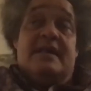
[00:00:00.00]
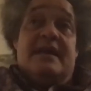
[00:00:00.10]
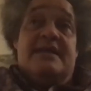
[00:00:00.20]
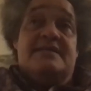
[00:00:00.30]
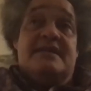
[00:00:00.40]

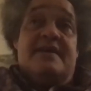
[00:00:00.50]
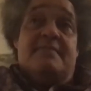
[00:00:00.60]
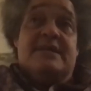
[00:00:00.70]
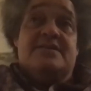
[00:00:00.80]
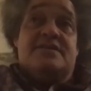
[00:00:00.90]
teach and
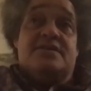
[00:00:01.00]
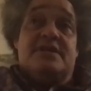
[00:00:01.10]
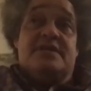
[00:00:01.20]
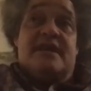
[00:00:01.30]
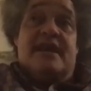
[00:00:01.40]
help.
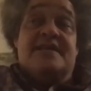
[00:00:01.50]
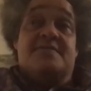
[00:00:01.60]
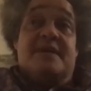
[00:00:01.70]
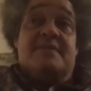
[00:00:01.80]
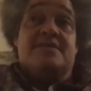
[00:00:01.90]
And that's why I
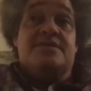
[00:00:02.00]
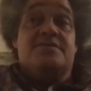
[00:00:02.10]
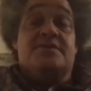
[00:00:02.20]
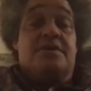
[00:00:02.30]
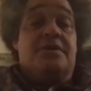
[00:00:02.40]
came to
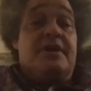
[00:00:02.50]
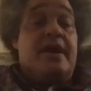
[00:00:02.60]
Alabama.